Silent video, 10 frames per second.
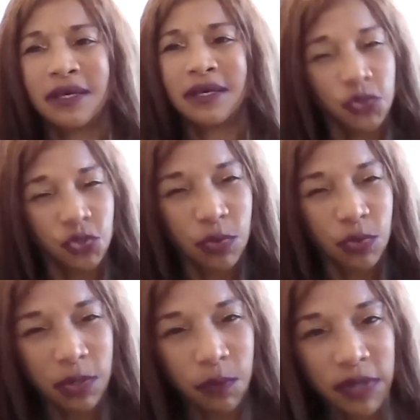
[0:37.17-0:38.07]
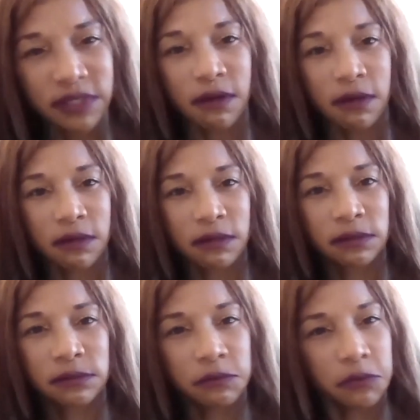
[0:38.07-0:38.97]
So you want to work there?
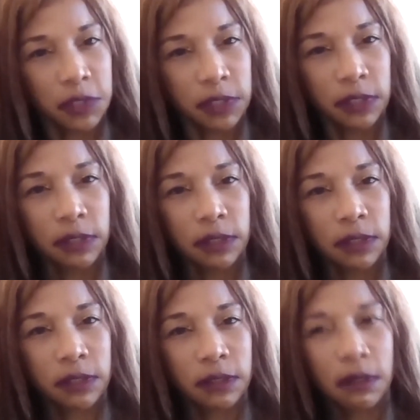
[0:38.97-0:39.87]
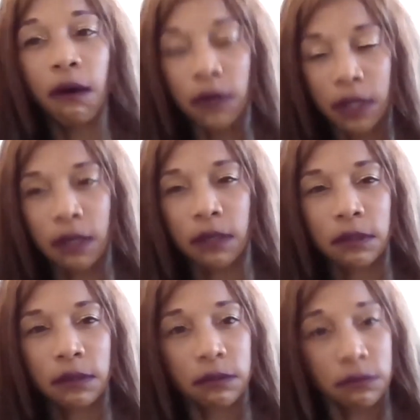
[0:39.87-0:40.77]
Really? Okay.
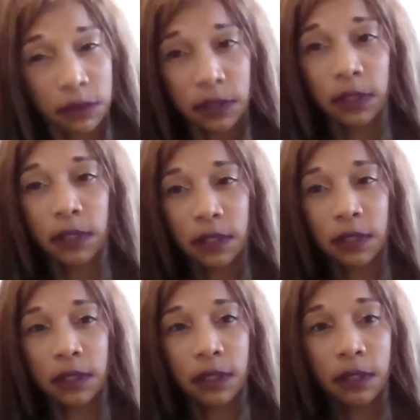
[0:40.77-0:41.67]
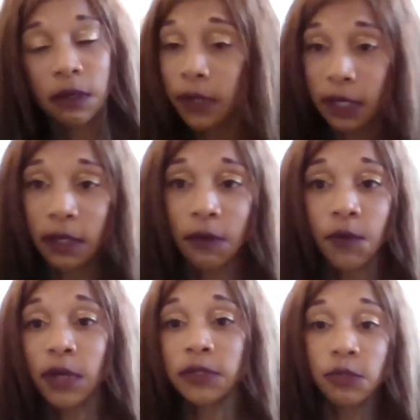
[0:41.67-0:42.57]
Really? Okay.
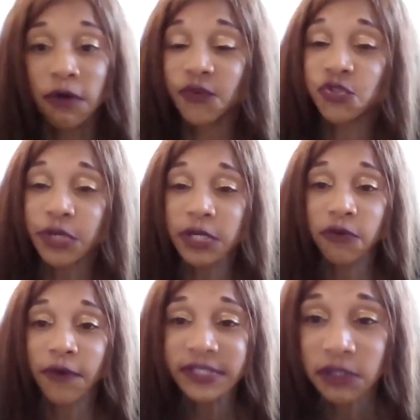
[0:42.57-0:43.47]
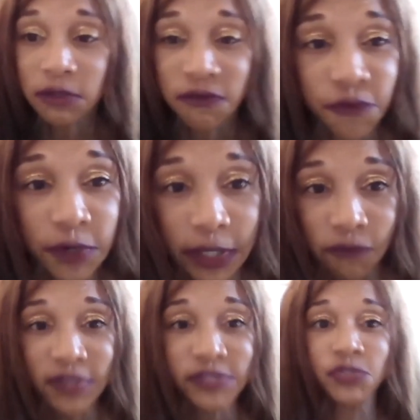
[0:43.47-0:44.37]
Well, if you're treated crazy on the front
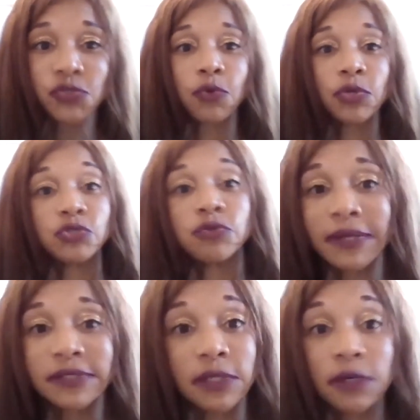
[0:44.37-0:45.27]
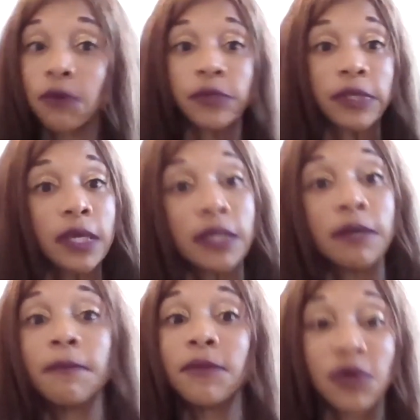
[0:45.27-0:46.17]
end, rest assured, you're about to go get
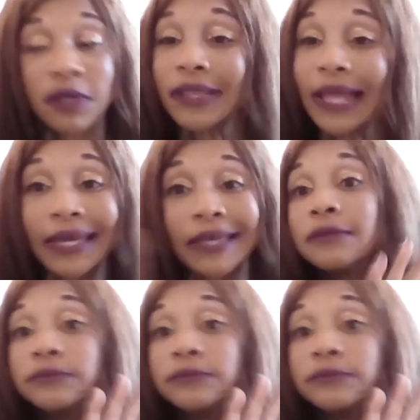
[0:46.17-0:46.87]
like